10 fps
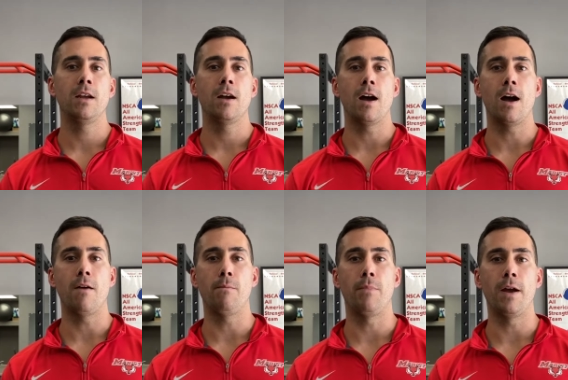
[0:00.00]

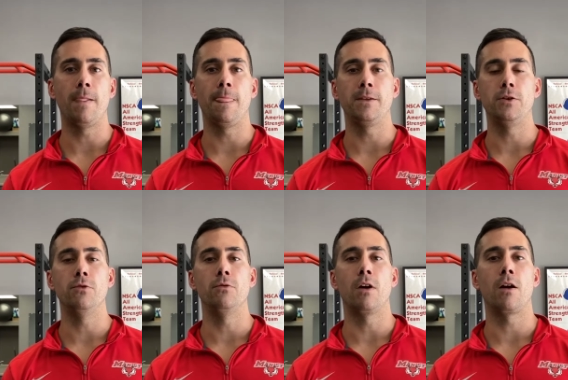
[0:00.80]
uh, but
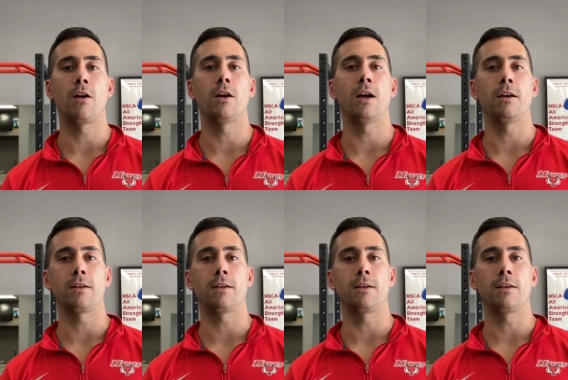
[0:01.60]
you are